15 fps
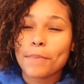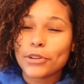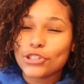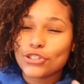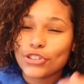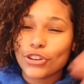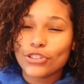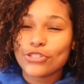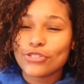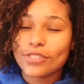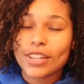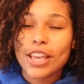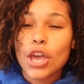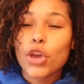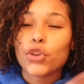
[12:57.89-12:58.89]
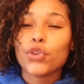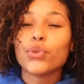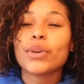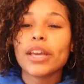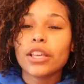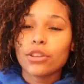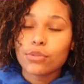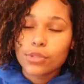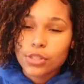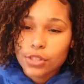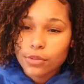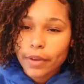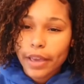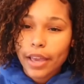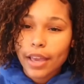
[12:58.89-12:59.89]
But you know, you get used
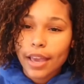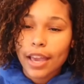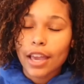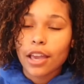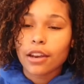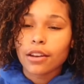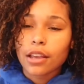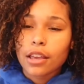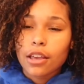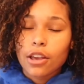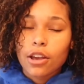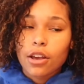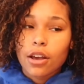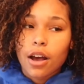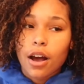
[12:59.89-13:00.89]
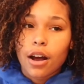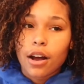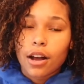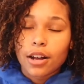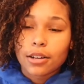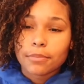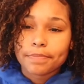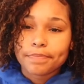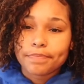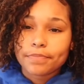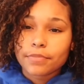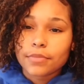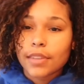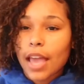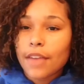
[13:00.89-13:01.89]
to it and
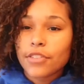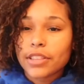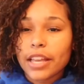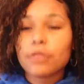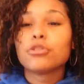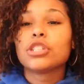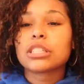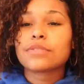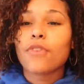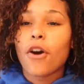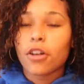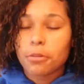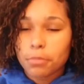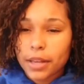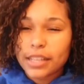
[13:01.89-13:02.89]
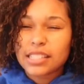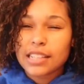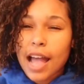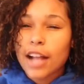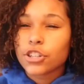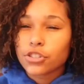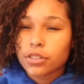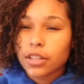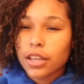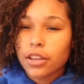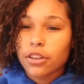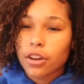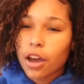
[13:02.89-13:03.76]
everything would just fall in place naturally, you